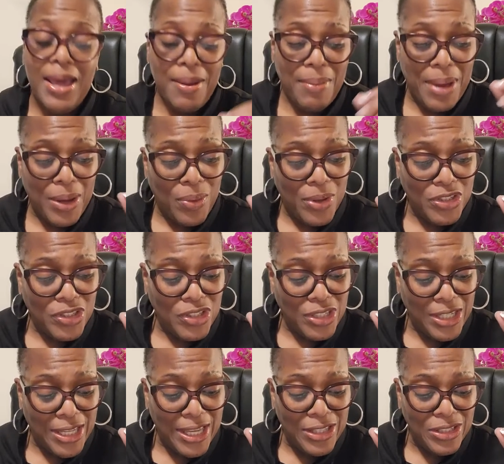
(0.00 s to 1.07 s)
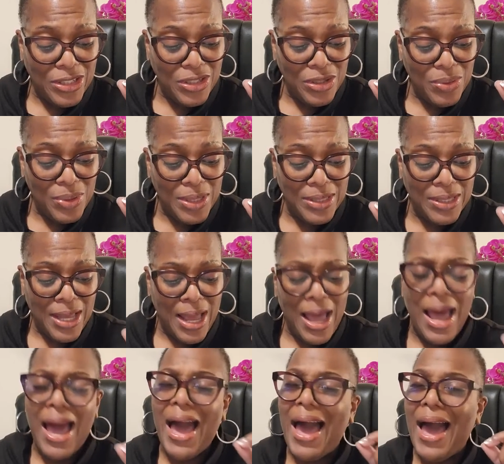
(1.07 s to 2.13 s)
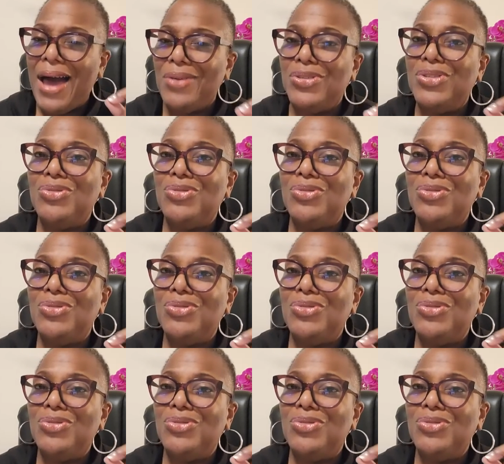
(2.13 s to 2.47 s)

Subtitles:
And my question again to you is, how